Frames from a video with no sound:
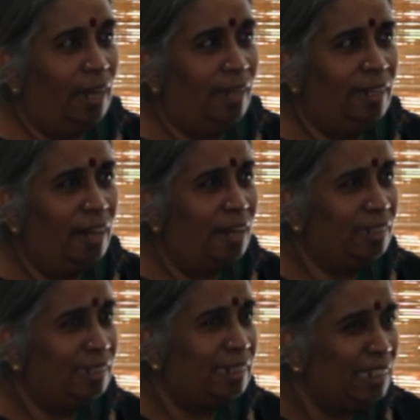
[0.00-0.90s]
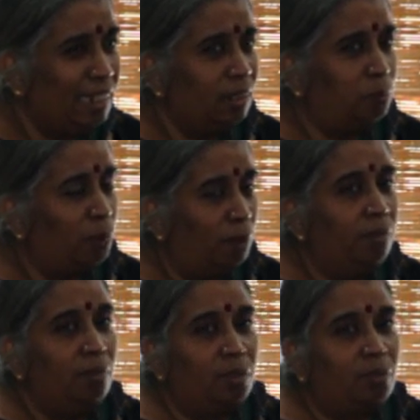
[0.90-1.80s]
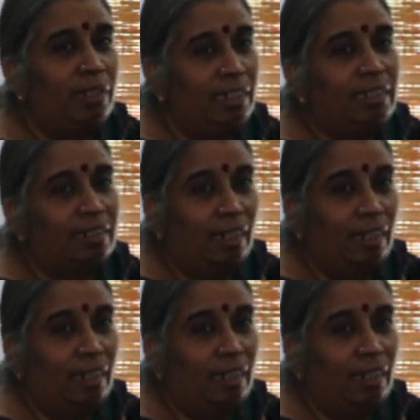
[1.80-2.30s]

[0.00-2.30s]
And there are serious problems with these